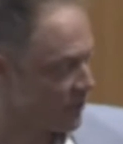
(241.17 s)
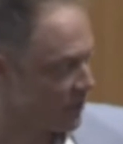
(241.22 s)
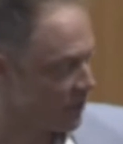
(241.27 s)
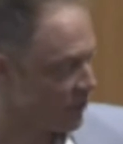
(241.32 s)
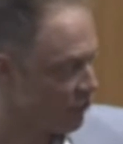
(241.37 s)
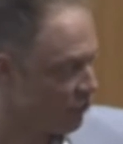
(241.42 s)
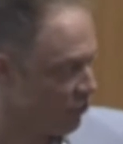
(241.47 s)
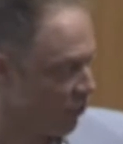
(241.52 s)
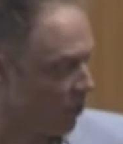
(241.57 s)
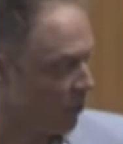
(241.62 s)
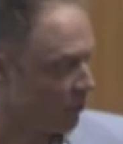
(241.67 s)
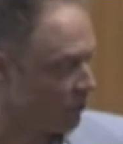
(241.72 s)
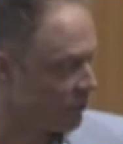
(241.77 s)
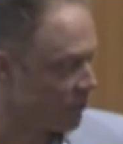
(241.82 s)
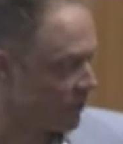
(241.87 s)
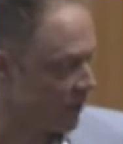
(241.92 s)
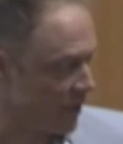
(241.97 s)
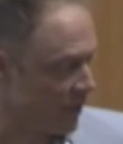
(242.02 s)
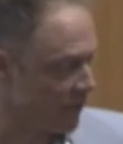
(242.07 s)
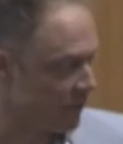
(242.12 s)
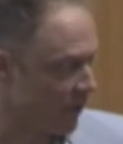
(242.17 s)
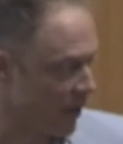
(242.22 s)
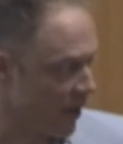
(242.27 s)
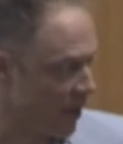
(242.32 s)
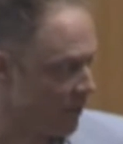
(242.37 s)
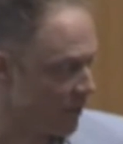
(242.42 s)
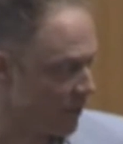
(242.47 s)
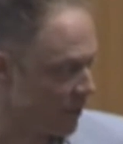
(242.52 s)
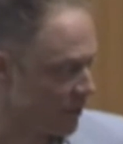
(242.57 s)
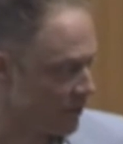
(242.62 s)
control to the
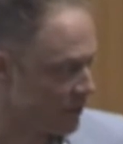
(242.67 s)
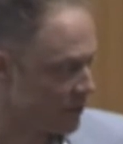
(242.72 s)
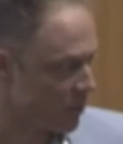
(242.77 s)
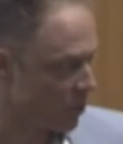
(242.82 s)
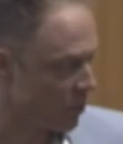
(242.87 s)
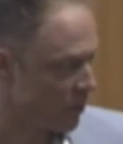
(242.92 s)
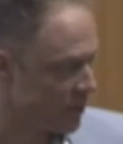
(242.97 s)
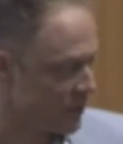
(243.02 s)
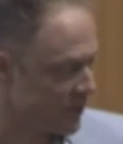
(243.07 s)
environment. So we